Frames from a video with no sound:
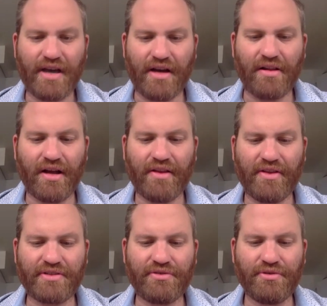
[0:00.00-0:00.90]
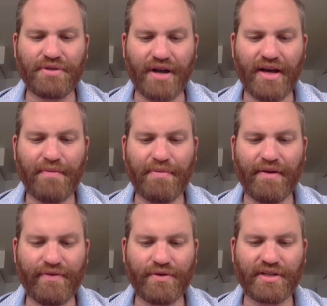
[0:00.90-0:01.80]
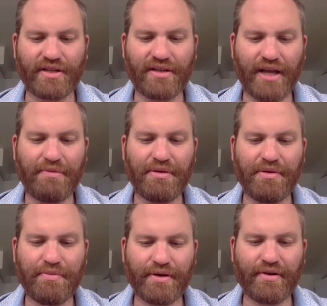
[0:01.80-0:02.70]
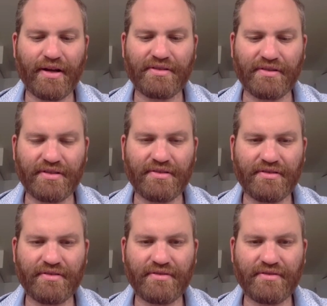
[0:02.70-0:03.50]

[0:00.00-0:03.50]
And a lot of these groups are headed by folks that claim to be progressives.